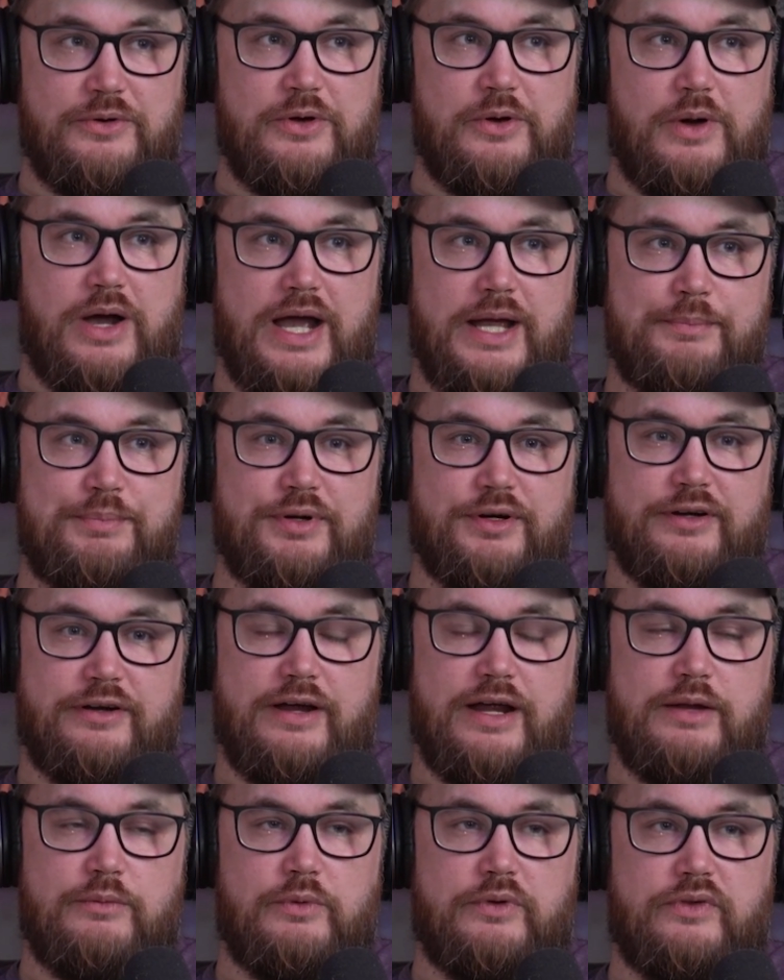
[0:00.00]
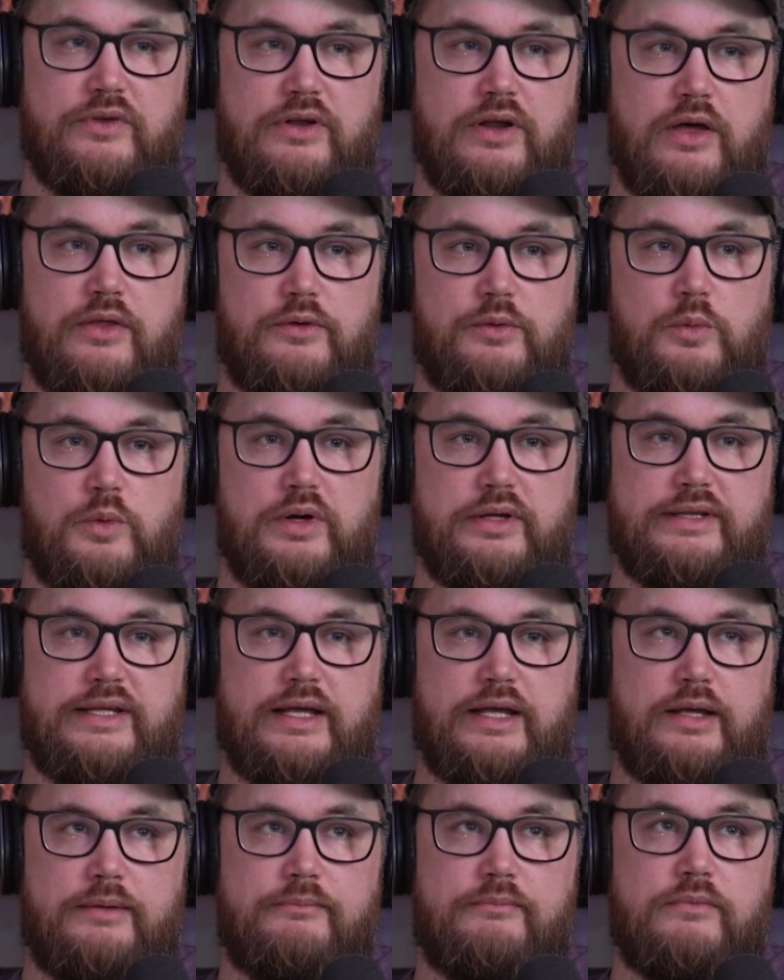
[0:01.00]
Hyper Grind was another one
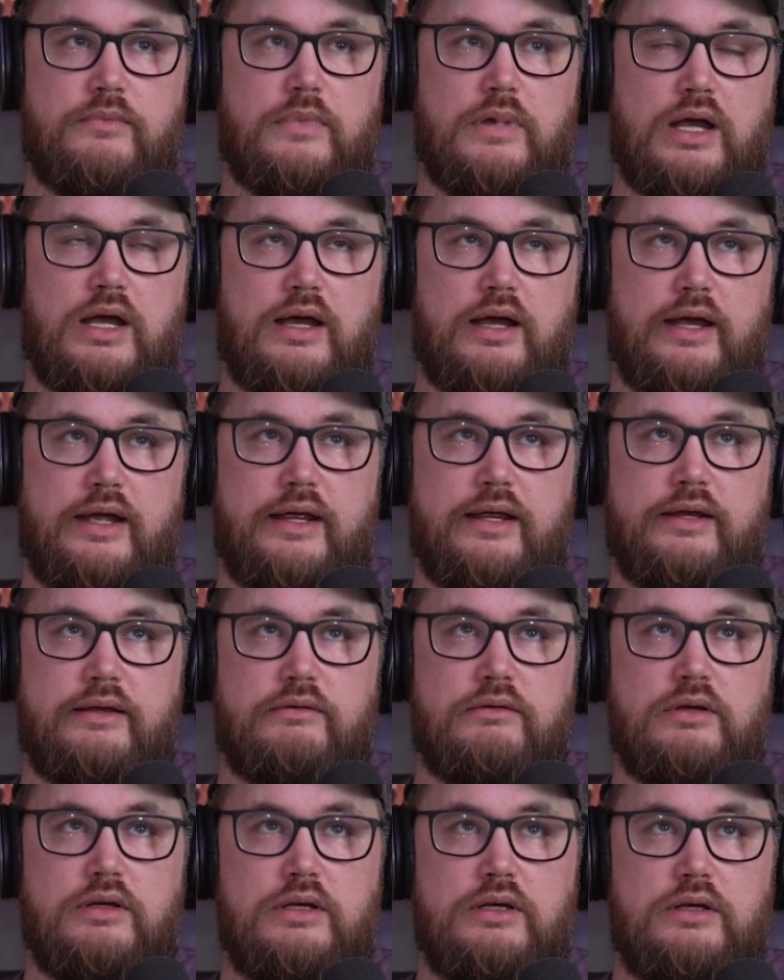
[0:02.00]
that I